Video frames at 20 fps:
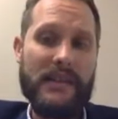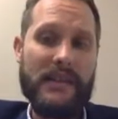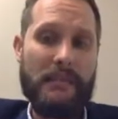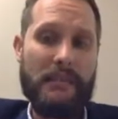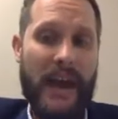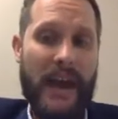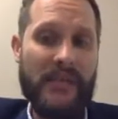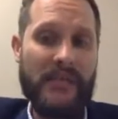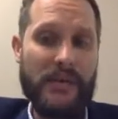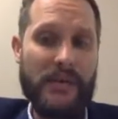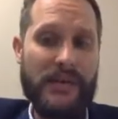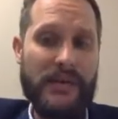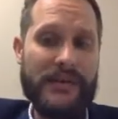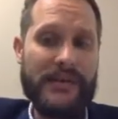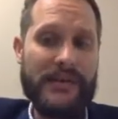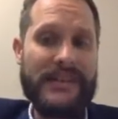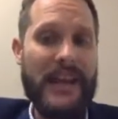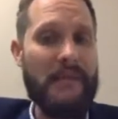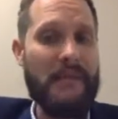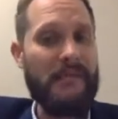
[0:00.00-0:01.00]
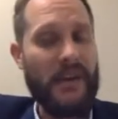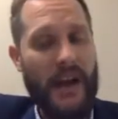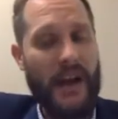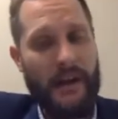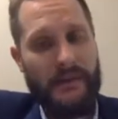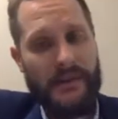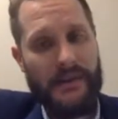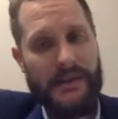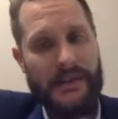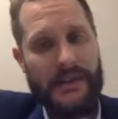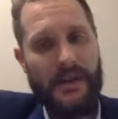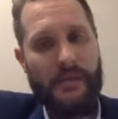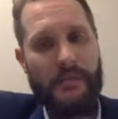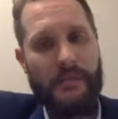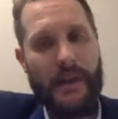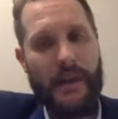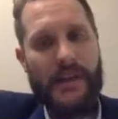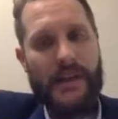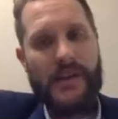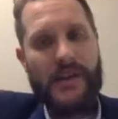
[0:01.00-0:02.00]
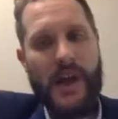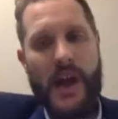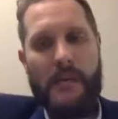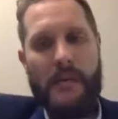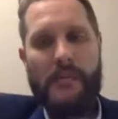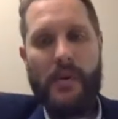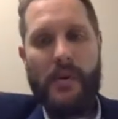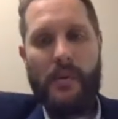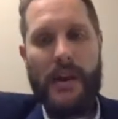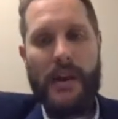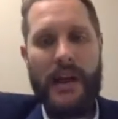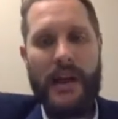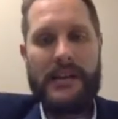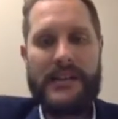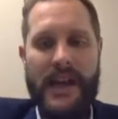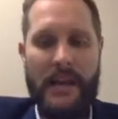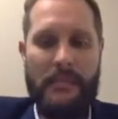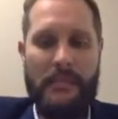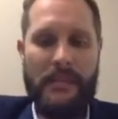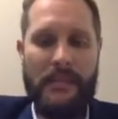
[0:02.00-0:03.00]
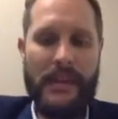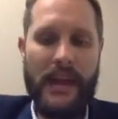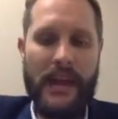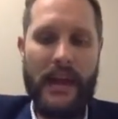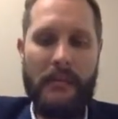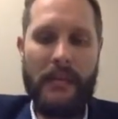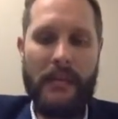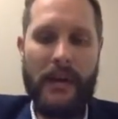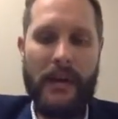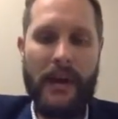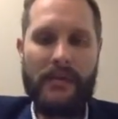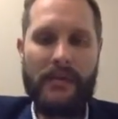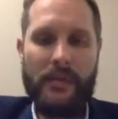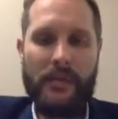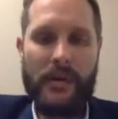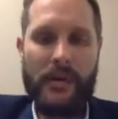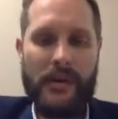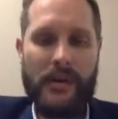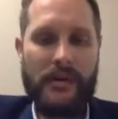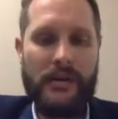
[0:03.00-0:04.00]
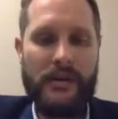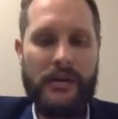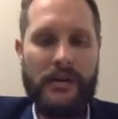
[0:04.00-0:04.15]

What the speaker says: The password is the same for every single page, but when I type in that password,